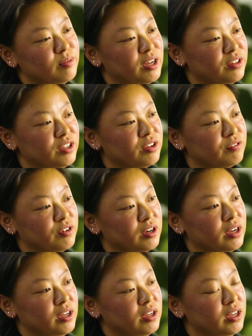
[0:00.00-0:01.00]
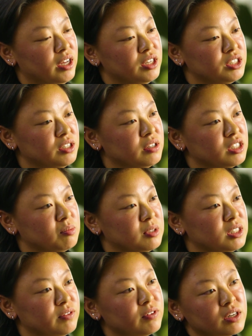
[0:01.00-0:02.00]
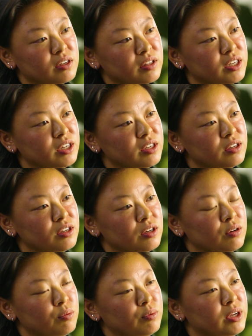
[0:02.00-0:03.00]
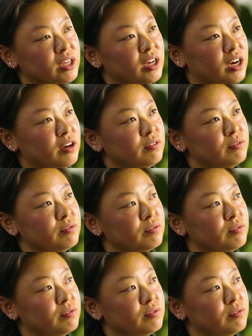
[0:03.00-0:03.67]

I think for engineering specifically, we have